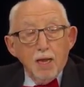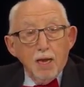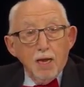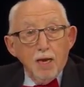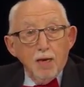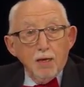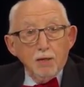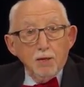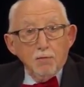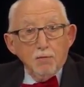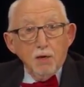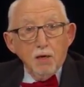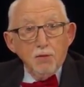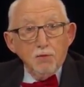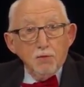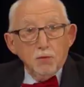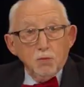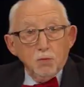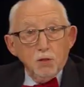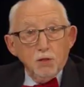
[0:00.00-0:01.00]
and
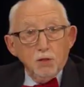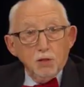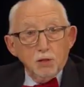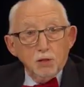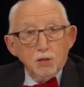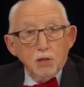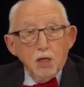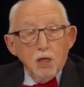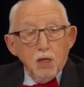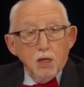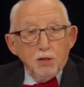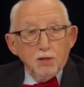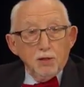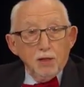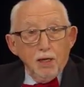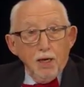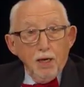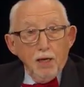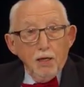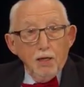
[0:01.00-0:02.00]
around the world on
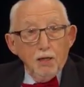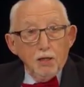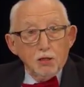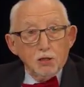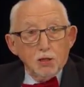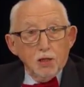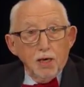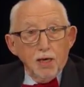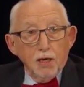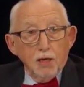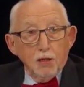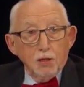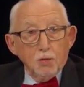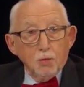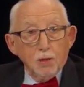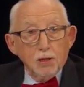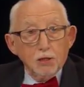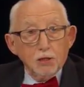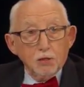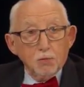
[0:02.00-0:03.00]
the English
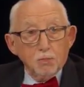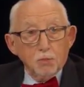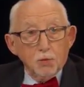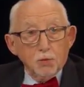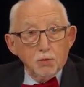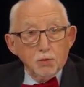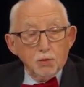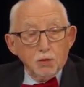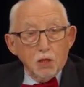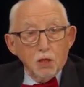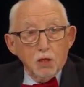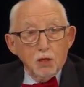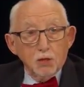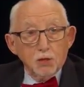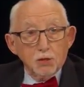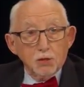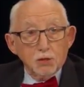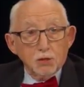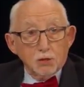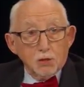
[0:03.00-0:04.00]
language
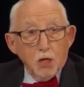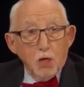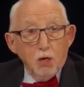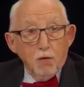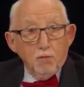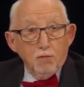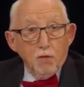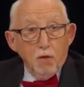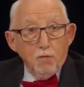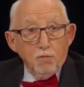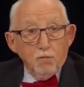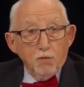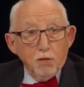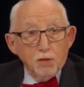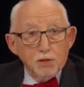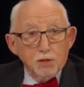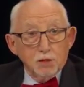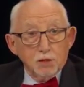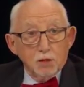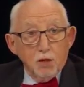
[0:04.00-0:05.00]
broadcasts of
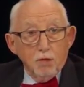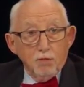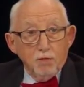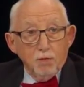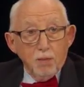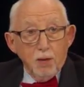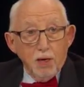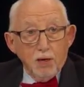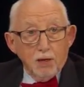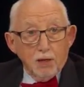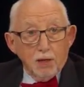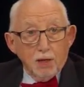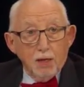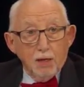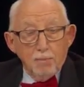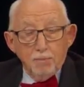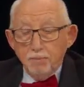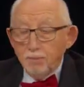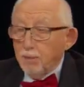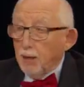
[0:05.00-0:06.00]
Voice of America.